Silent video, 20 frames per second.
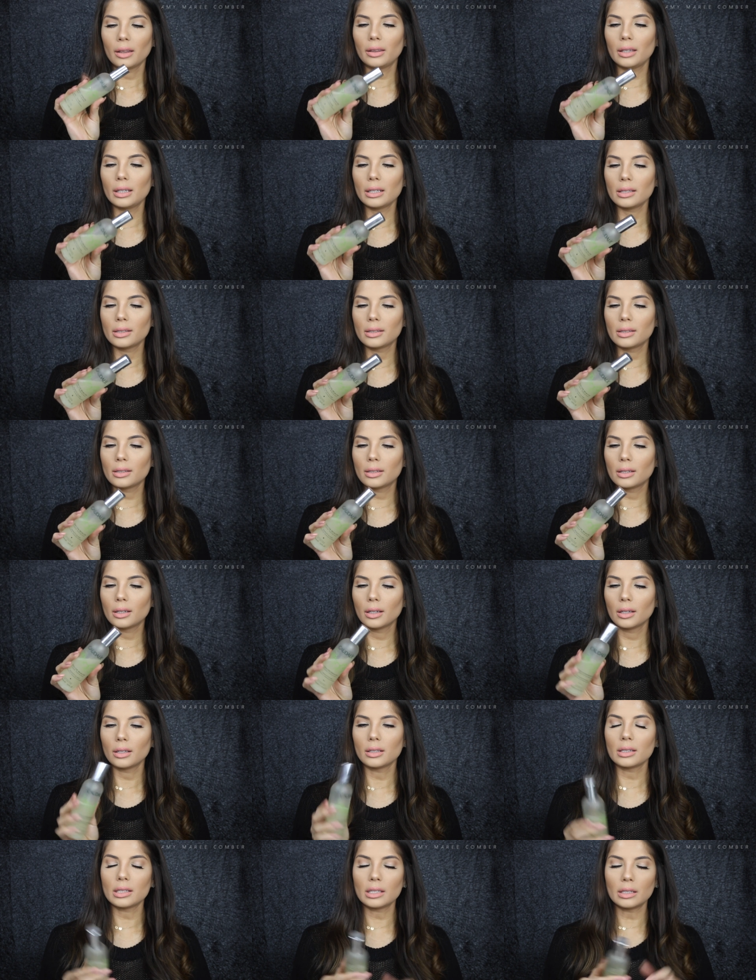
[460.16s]
This
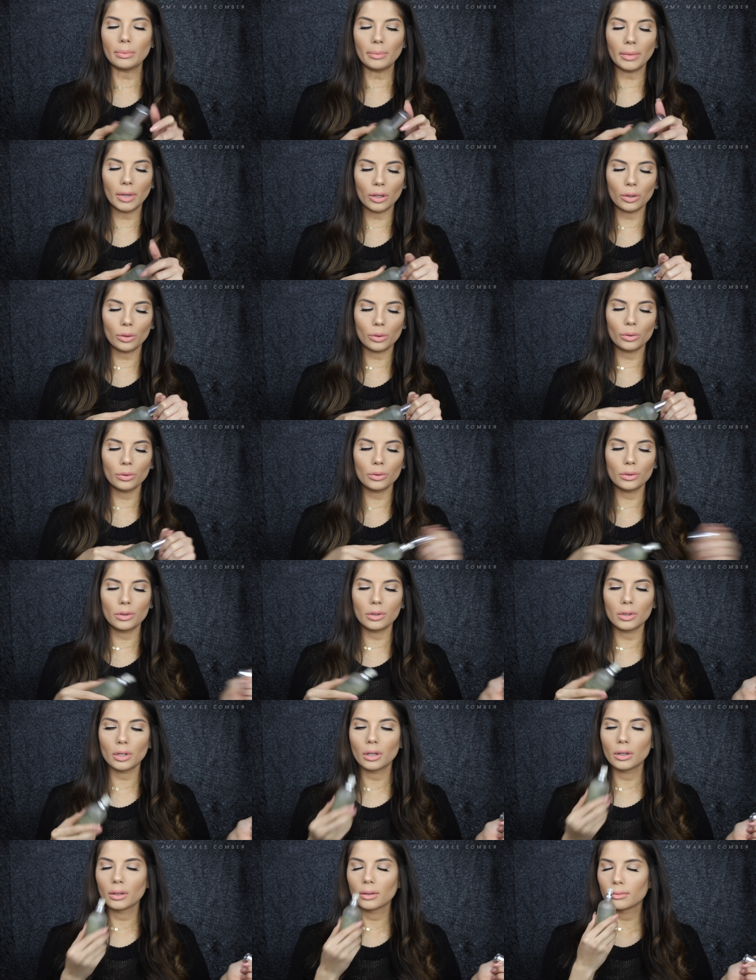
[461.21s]

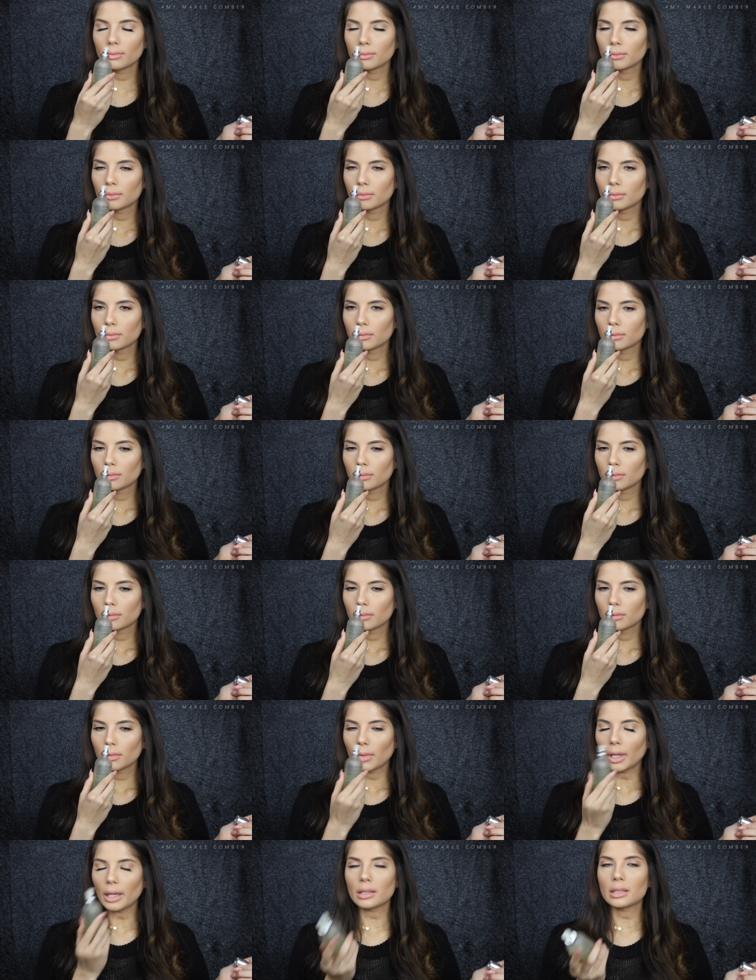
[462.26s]
smells,
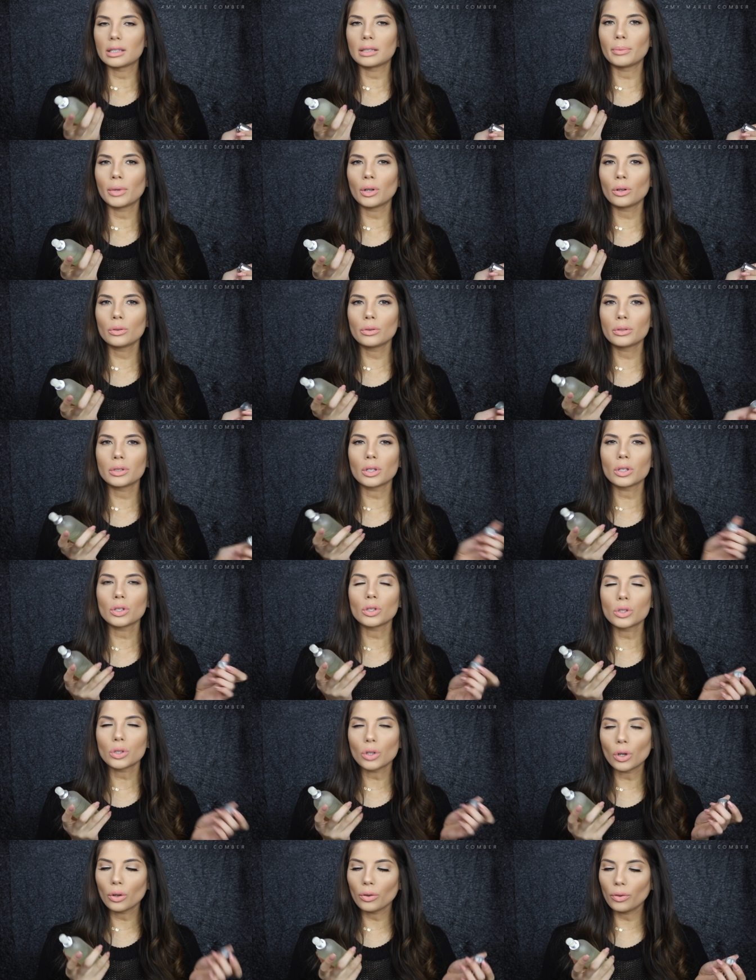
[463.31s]
it smells
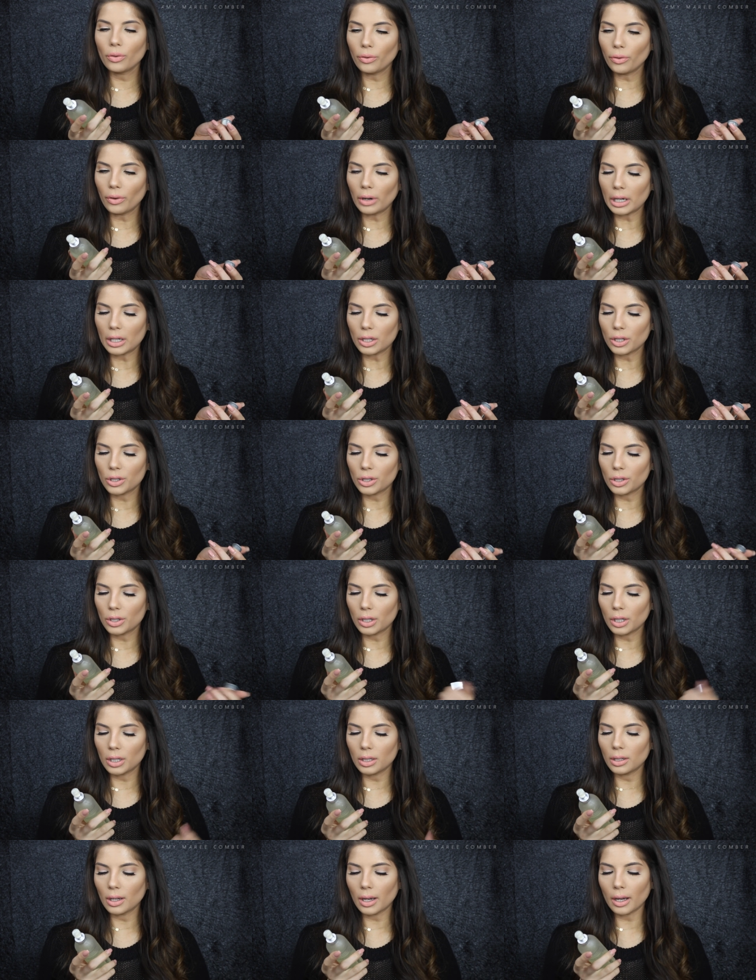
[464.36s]
so fresh.
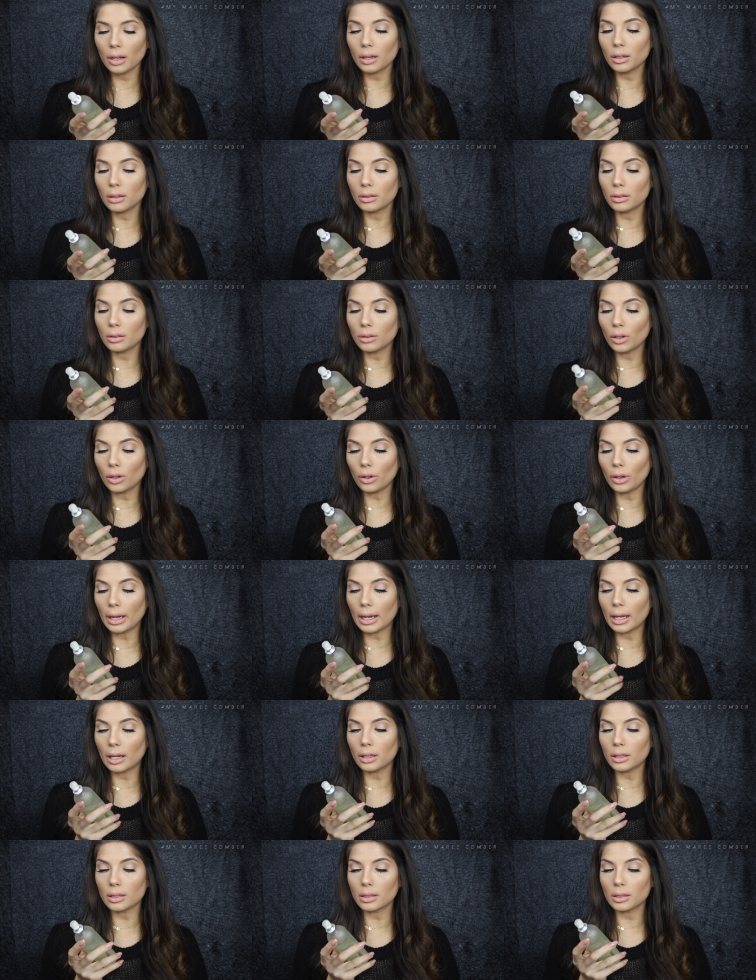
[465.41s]
I don't know
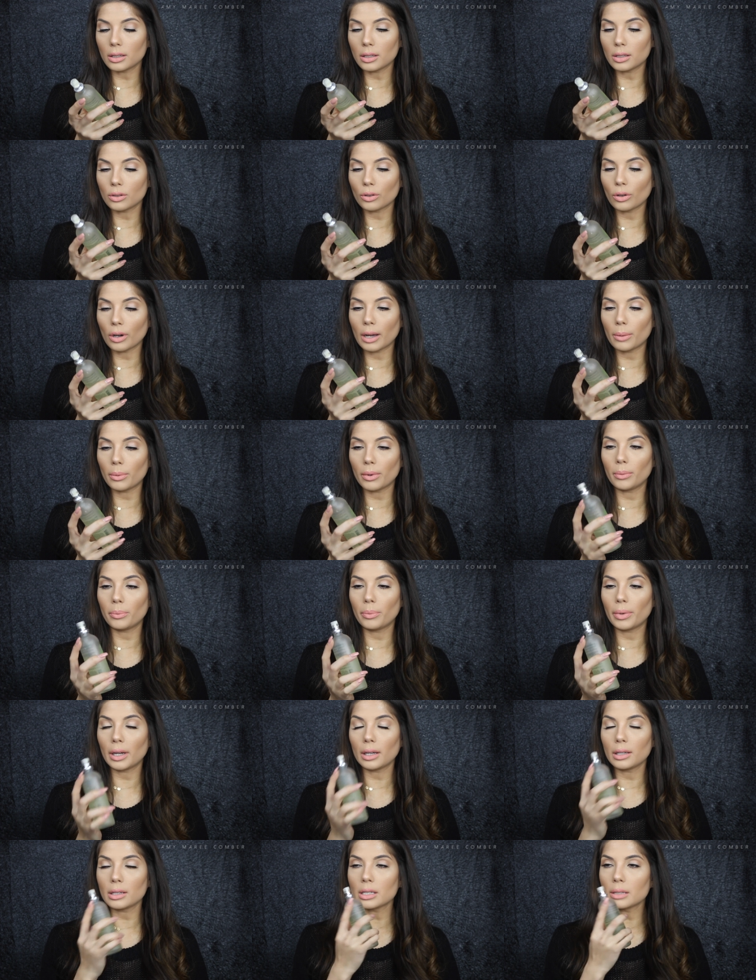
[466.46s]
how to describe it,
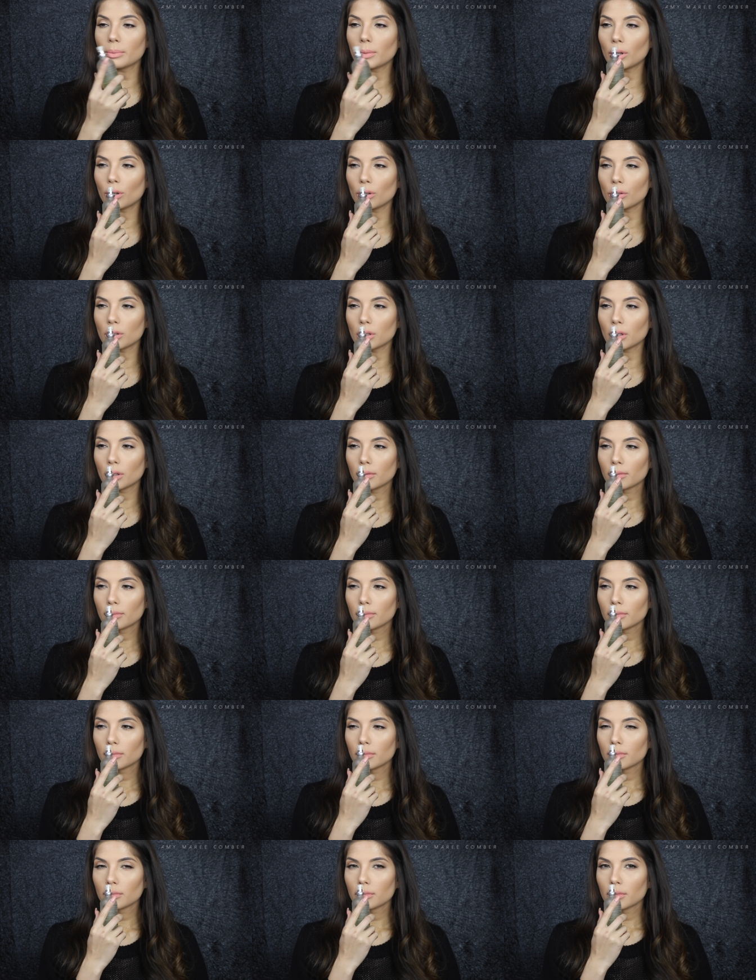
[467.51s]
but it smells
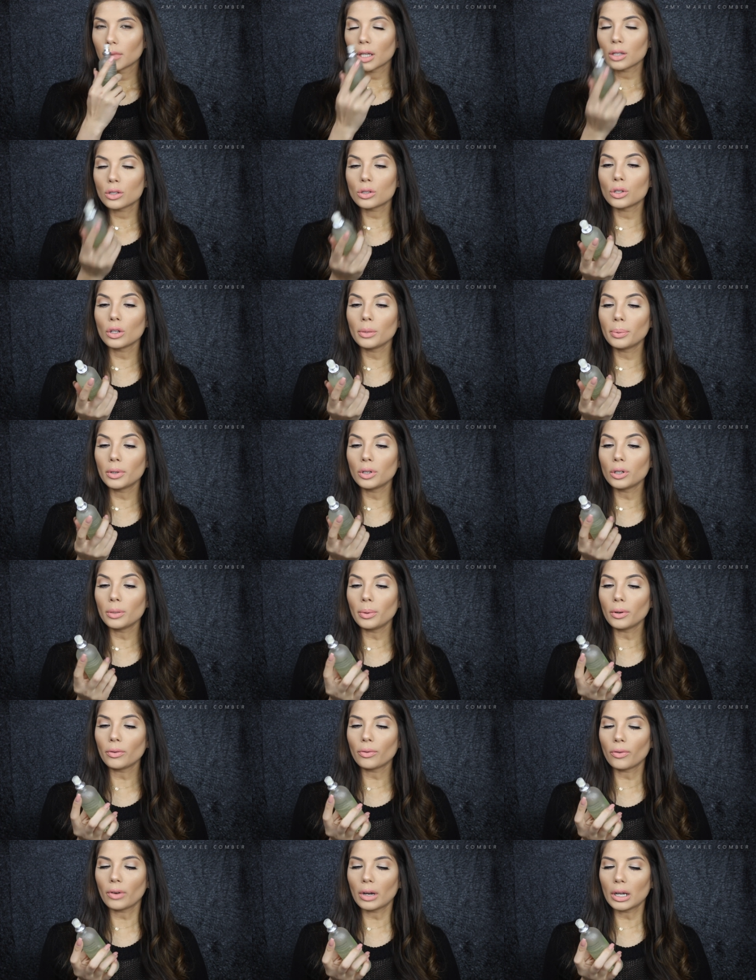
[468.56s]
super
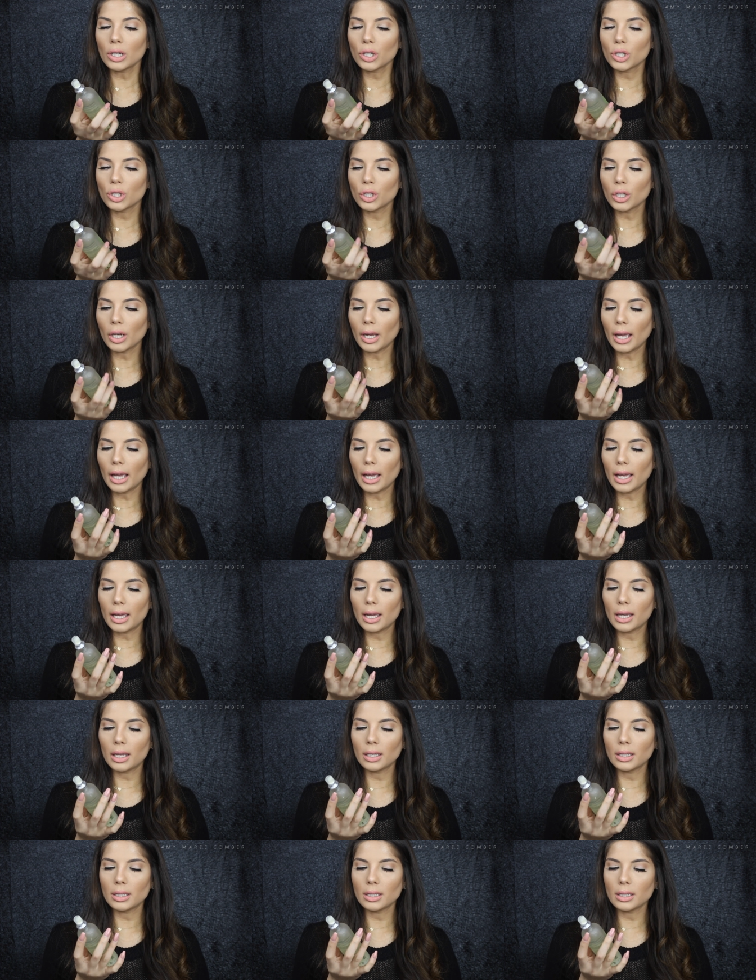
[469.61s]
duper fresh,
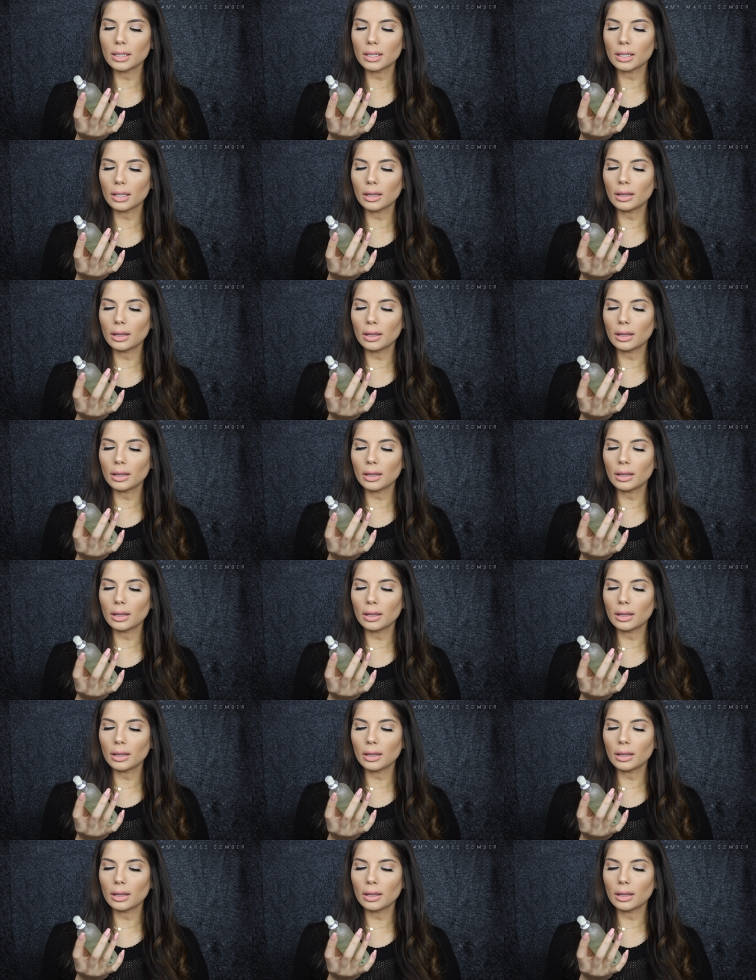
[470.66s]
and